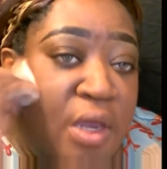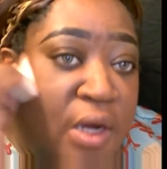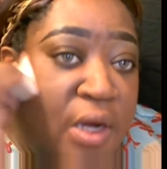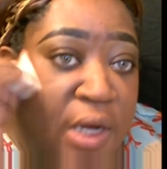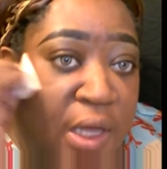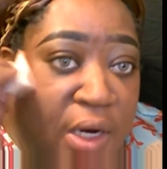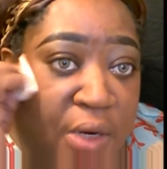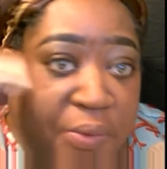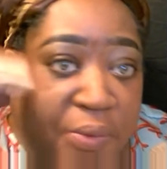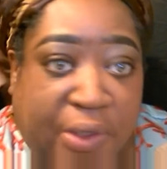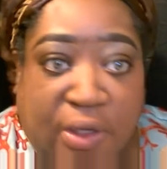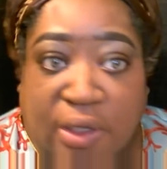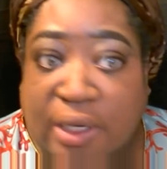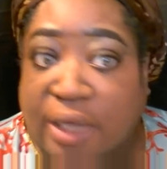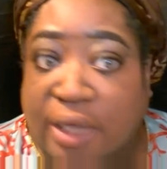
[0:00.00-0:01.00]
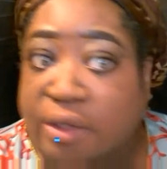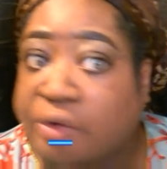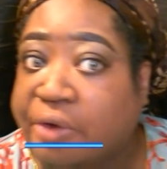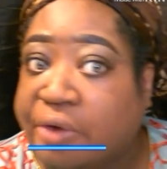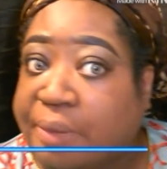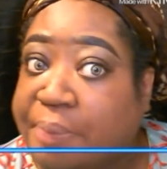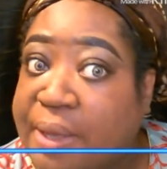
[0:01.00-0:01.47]
now that we look like the
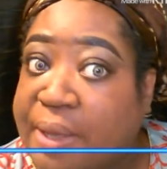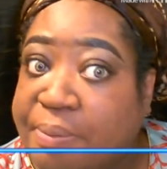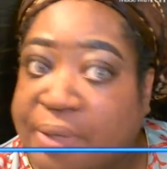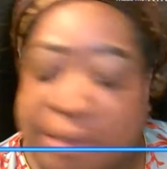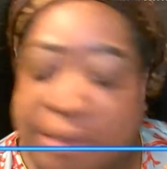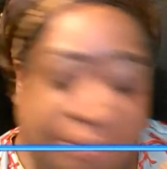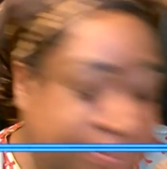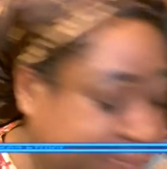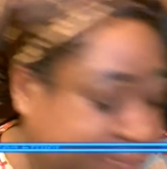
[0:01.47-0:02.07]
Great Pumpkin,